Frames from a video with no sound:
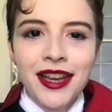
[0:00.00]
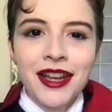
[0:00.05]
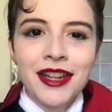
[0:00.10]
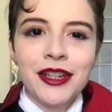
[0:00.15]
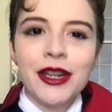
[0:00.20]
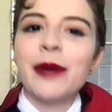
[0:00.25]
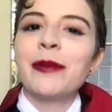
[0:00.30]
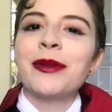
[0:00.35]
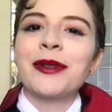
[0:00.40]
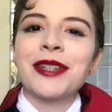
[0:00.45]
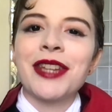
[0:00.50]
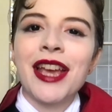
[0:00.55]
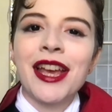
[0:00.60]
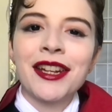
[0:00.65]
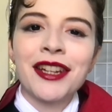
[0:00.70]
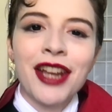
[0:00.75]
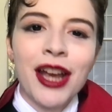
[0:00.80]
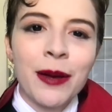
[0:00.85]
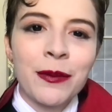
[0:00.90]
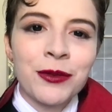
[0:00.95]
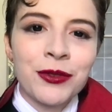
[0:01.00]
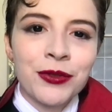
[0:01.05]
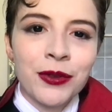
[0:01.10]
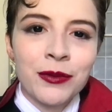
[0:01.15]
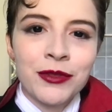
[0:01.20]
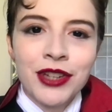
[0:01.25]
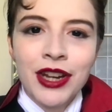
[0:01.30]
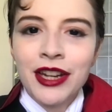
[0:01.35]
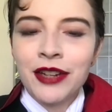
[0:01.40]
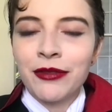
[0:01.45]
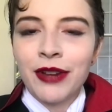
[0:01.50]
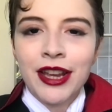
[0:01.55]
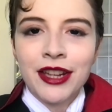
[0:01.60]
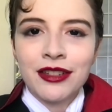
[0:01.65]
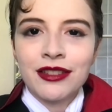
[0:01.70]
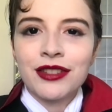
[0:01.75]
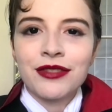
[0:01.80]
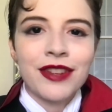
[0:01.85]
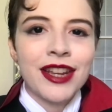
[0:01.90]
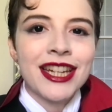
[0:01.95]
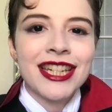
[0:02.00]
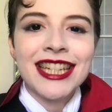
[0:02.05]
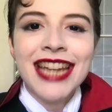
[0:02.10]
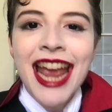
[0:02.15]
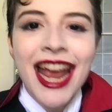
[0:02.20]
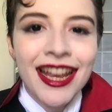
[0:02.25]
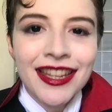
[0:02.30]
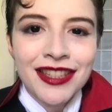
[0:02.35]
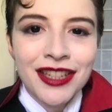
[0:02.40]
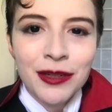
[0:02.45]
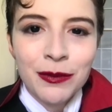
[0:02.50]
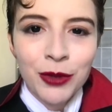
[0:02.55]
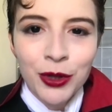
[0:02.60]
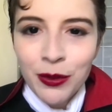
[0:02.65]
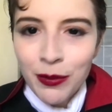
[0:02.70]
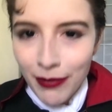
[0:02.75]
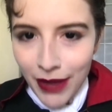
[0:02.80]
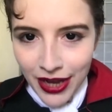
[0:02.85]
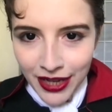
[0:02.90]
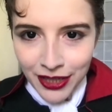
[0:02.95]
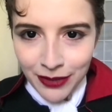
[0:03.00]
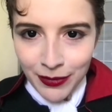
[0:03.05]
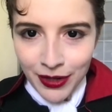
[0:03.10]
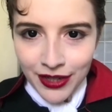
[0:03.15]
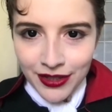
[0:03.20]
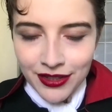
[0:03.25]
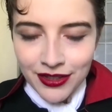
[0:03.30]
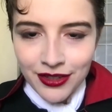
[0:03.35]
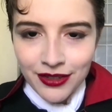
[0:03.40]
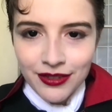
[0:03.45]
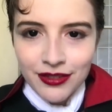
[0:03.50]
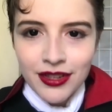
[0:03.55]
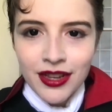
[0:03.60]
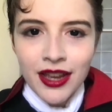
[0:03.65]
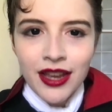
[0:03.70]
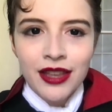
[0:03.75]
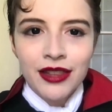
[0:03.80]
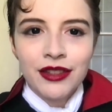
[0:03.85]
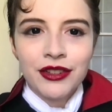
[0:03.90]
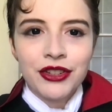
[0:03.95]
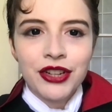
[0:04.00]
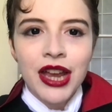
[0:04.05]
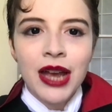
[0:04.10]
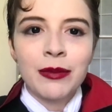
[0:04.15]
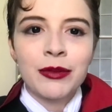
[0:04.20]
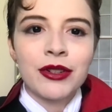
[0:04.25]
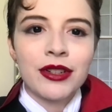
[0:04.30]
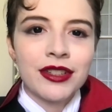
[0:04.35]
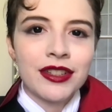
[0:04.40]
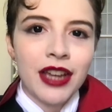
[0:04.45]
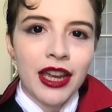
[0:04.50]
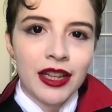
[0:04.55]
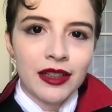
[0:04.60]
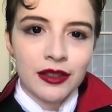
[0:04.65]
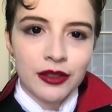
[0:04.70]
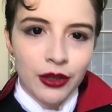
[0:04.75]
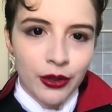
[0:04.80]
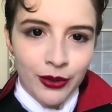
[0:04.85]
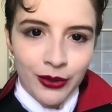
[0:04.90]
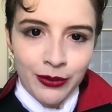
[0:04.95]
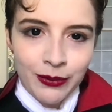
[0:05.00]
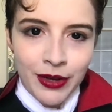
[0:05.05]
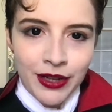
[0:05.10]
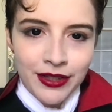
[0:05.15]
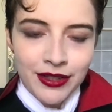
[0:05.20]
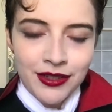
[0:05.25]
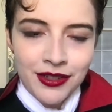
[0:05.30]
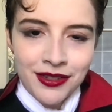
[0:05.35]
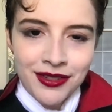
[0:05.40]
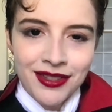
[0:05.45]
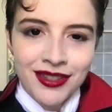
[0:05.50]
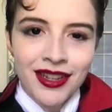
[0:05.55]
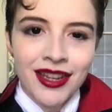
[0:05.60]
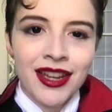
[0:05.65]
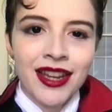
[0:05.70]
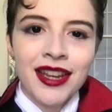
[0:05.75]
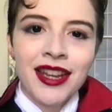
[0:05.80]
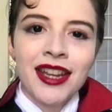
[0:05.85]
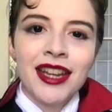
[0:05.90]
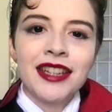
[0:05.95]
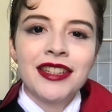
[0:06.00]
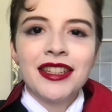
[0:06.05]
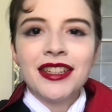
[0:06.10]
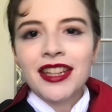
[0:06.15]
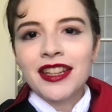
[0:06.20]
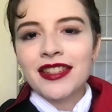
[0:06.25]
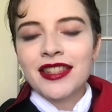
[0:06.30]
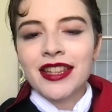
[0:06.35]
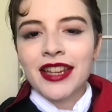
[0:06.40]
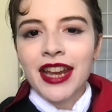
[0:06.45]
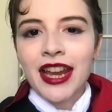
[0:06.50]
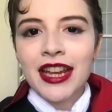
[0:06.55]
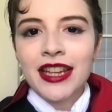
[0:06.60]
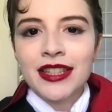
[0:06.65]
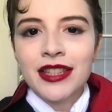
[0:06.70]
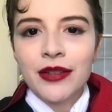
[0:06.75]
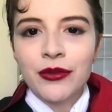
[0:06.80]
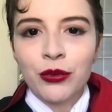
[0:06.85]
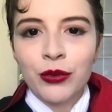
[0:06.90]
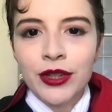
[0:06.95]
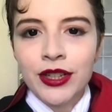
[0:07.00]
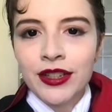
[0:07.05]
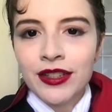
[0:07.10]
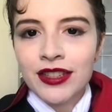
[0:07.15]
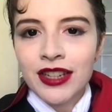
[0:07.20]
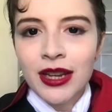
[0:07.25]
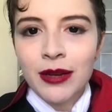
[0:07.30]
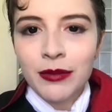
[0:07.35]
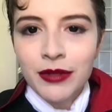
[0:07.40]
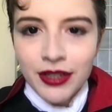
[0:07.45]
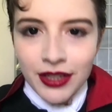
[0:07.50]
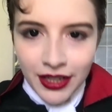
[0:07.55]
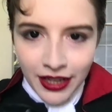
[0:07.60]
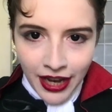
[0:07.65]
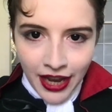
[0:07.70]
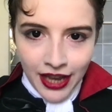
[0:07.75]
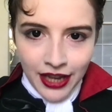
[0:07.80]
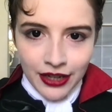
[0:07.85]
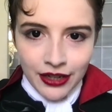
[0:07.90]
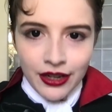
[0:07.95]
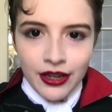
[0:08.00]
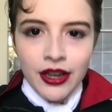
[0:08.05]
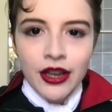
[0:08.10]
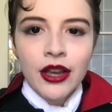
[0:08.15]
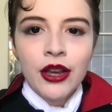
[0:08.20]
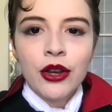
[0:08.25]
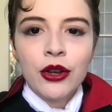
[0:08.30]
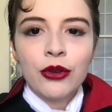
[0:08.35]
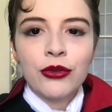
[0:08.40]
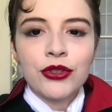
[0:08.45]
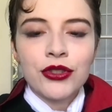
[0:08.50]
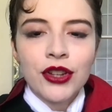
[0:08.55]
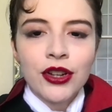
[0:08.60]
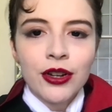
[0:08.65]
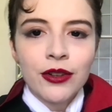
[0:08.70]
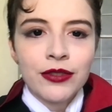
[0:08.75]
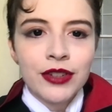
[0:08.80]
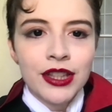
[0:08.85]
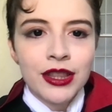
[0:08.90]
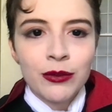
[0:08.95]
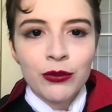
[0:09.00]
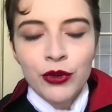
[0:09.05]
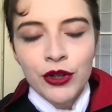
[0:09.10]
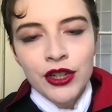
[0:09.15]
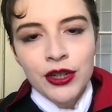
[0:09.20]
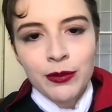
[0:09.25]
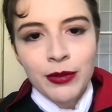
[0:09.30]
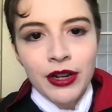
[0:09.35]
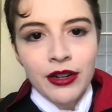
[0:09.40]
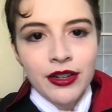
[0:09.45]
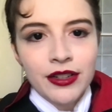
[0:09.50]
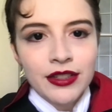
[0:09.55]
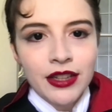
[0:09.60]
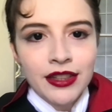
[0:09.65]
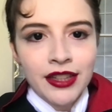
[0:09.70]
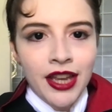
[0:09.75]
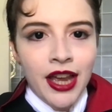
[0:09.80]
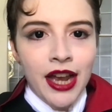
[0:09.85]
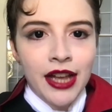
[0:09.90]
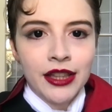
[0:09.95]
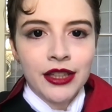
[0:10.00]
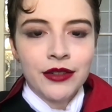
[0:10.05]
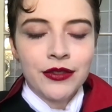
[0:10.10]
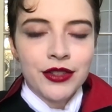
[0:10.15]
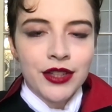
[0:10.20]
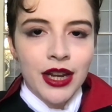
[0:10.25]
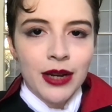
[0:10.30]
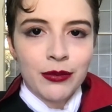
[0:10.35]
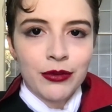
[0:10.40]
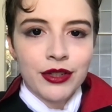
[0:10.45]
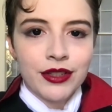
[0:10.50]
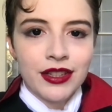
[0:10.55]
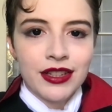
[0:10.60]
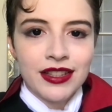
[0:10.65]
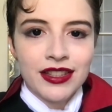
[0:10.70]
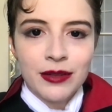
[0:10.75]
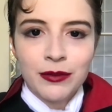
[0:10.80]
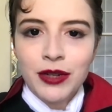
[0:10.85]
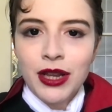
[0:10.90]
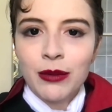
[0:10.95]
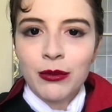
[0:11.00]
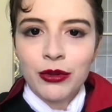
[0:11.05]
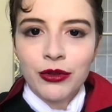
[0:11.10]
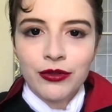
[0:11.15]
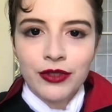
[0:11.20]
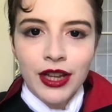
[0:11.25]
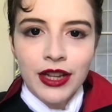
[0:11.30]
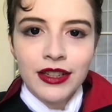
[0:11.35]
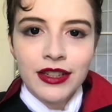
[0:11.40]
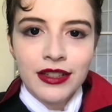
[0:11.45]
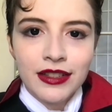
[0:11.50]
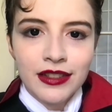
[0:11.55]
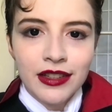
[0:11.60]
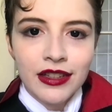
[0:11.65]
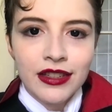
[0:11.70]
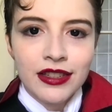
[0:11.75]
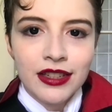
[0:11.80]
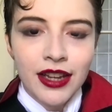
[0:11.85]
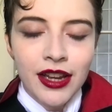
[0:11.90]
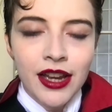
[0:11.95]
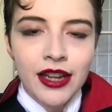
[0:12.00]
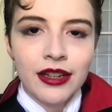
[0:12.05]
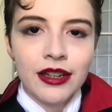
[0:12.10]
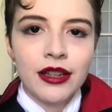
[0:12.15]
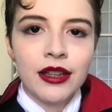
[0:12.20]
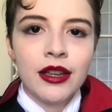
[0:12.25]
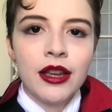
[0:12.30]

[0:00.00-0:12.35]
Number 10 comes from Jenny Randall's fantastic book Mind Monsters, the chapter entitled Earth Monsters. It details the case of a witness named Ken, who served in the British barracks on the island of Cyprus in September of 1968.